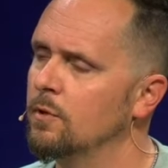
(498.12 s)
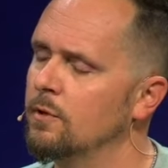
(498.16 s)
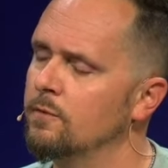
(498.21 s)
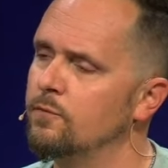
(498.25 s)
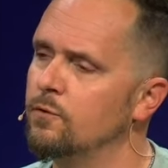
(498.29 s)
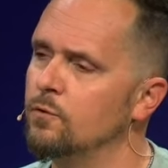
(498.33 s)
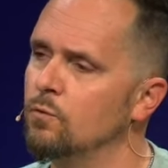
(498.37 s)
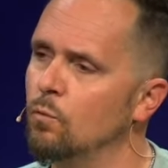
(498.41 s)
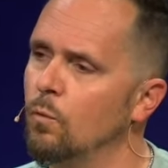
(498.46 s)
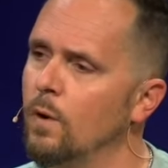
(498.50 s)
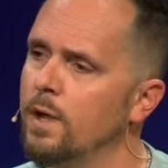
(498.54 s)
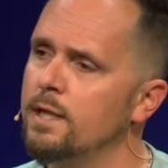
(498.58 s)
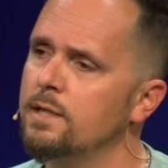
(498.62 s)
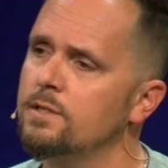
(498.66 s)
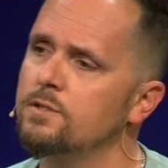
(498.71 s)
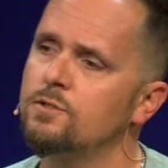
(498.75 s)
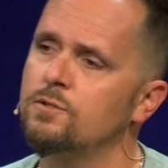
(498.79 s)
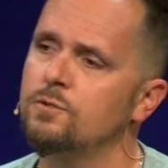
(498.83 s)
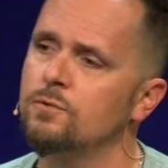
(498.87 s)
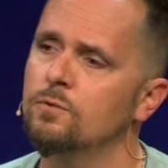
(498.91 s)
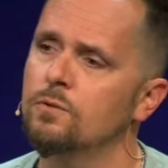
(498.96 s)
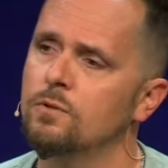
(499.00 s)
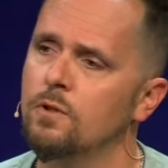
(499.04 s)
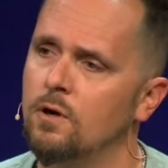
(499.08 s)
But if you wait
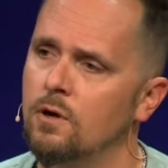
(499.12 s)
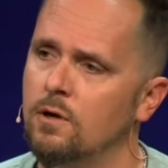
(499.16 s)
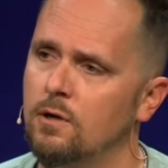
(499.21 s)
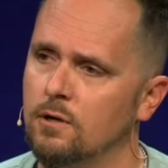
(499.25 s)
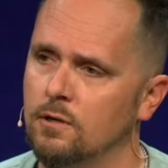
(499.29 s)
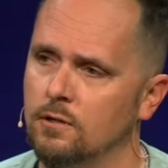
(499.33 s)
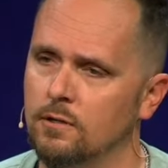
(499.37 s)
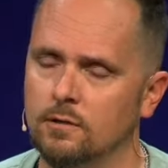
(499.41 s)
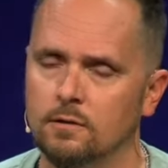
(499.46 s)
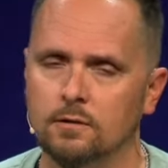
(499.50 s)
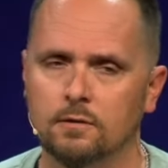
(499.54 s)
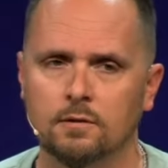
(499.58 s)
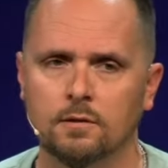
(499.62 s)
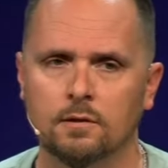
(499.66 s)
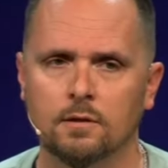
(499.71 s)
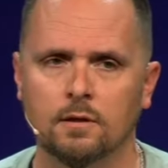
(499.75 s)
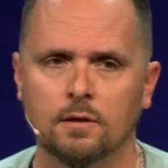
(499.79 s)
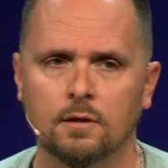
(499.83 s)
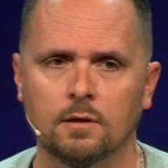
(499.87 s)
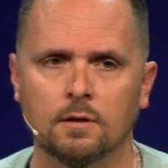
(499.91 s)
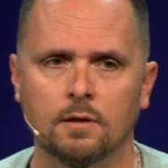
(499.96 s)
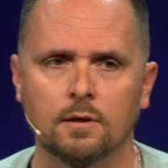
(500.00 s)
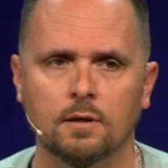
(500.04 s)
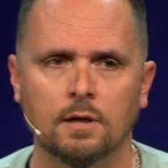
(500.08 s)
too long
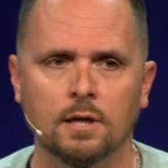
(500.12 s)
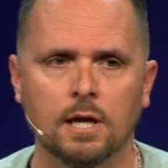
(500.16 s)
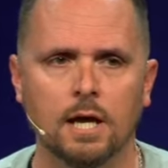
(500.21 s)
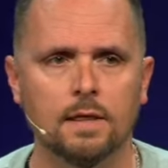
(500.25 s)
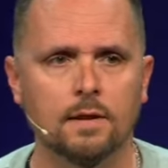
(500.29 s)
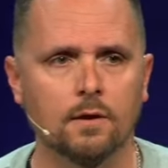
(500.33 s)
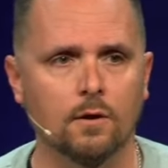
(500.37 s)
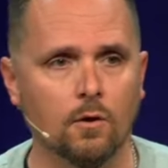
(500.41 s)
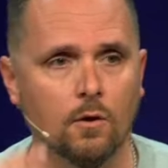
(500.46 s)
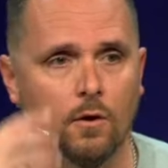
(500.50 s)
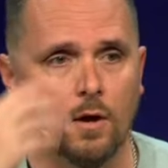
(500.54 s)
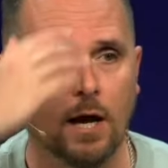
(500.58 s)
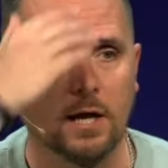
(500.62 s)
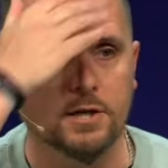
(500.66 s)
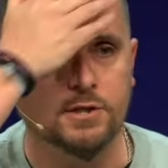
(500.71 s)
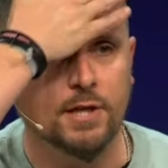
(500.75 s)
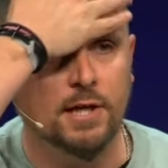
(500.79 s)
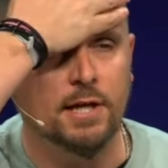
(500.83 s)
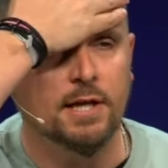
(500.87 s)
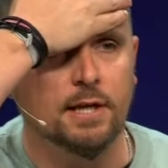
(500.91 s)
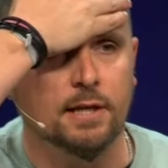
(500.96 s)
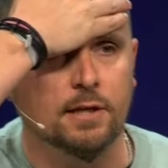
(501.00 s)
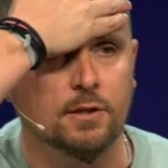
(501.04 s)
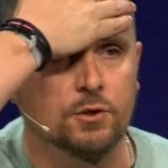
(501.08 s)
and they go,
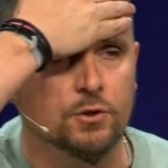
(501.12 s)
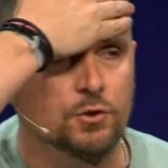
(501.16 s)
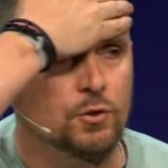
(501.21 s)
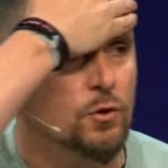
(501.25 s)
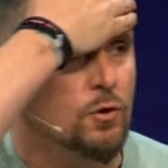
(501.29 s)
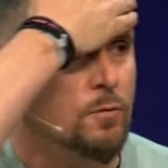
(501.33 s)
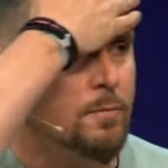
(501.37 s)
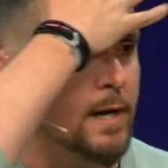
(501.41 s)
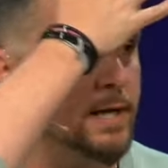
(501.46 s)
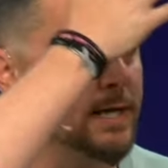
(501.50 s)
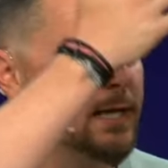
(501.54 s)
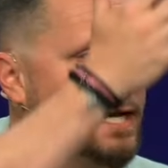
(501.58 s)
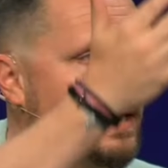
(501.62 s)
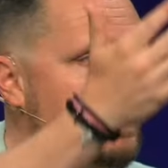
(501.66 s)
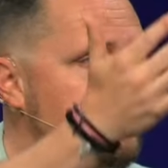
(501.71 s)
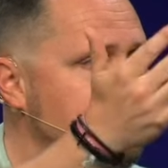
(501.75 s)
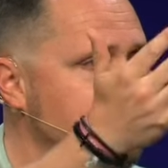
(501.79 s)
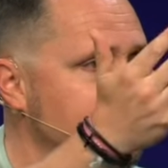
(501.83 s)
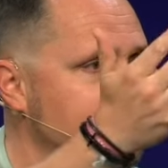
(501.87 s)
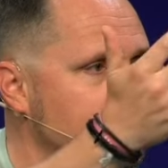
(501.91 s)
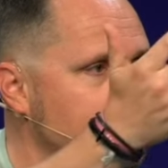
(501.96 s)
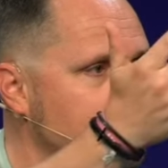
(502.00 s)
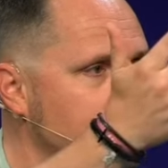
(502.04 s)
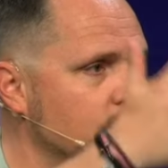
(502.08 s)
gosh, I got to control my
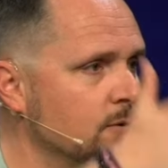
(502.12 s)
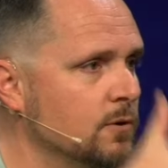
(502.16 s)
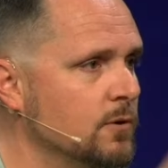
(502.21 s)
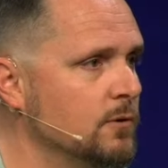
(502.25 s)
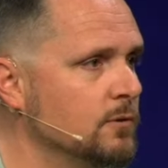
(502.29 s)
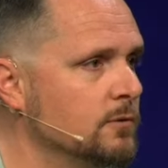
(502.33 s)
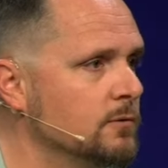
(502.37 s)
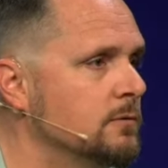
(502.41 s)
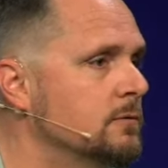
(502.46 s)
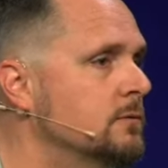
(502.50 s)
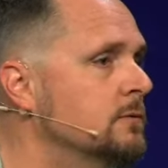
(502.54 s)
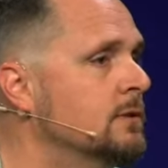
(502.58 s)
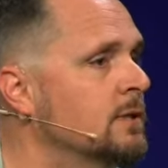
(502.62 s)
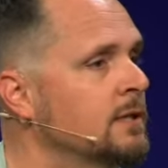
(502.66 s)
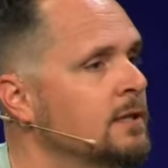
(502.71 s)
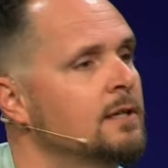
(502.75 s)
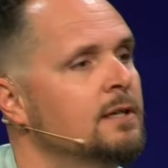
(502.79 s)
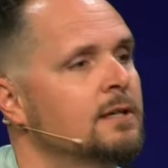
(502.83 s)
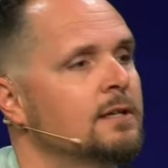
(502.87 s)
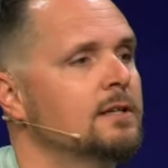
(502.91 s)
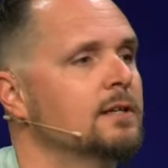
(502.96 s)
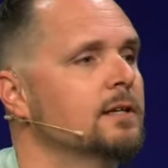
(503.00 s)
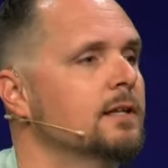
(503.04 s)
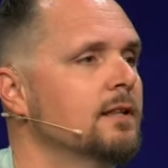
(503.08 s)
19 year old,
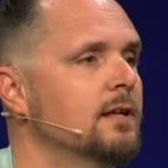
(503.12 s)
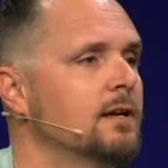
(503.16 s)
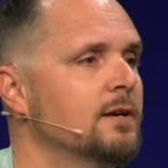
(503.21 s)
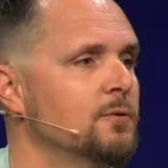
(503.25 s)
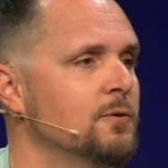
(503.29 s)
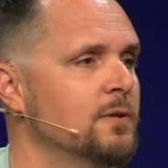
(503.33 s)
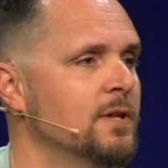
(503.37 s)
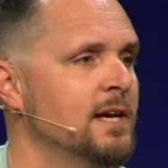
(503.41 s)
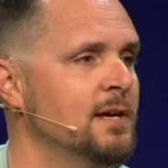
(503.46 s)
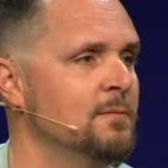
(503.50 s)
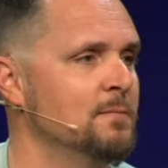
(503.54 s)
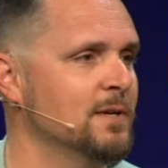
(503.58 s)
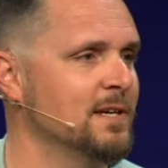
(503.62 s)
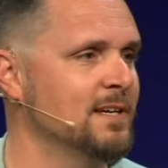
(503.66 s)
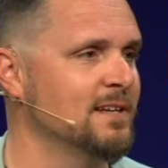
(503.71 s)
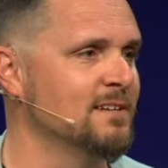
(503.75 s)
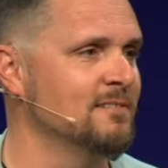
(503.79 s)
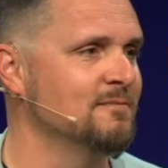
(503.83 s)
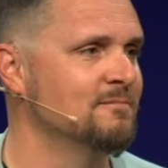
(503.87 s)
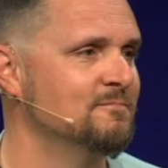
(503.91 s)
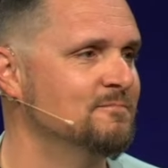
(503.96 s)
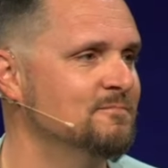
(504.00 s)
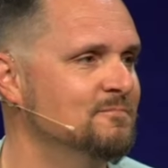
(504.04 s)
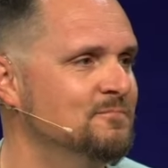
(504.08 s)
good luck with that,
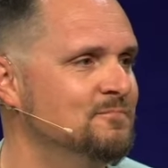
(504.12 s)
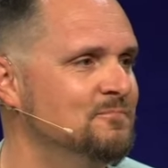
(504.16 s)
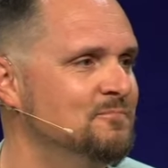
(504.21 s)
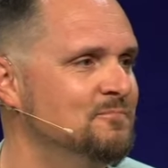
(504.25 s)
man.